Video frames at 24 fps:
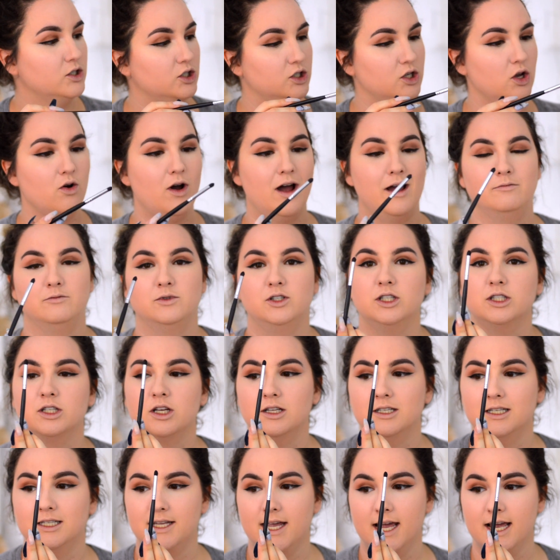So I'm just
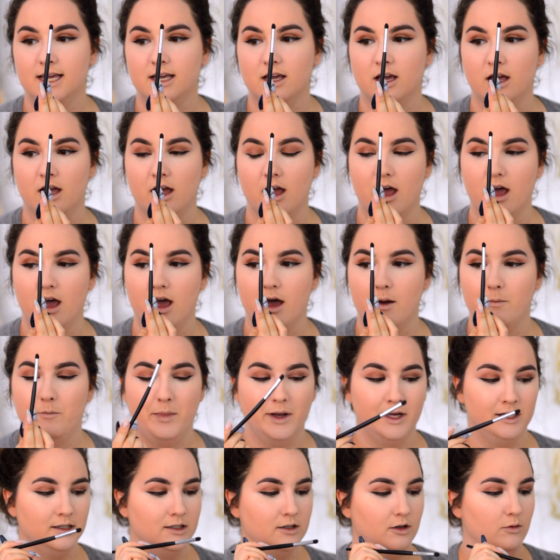gonna take a
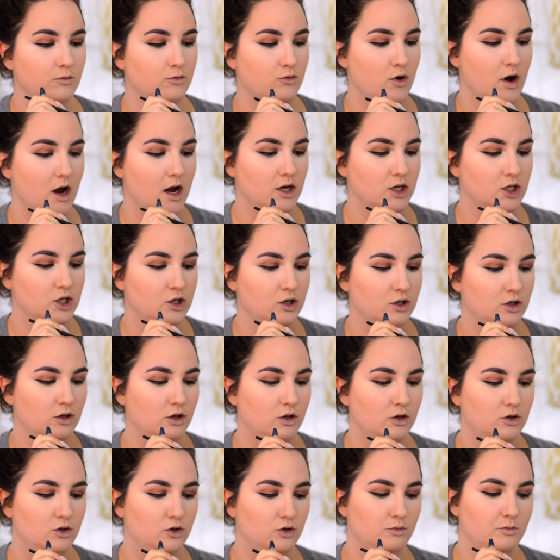pencil brush
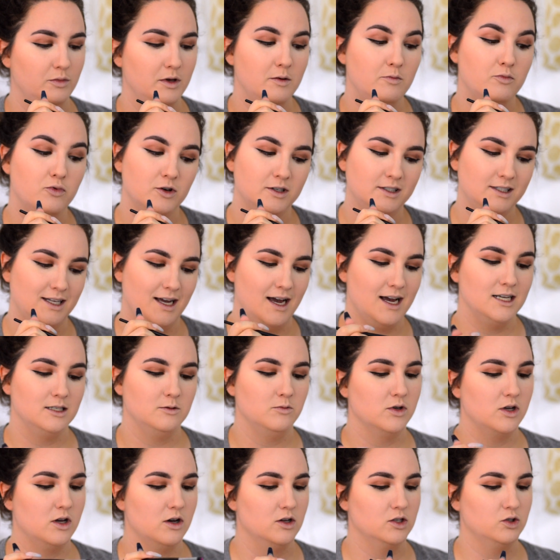to be precise
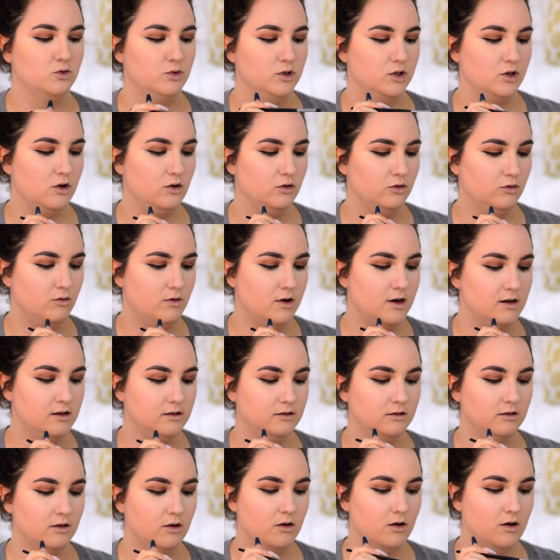because we don't
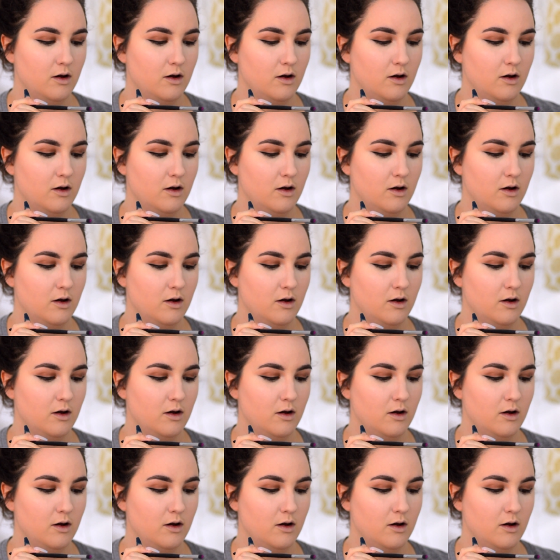want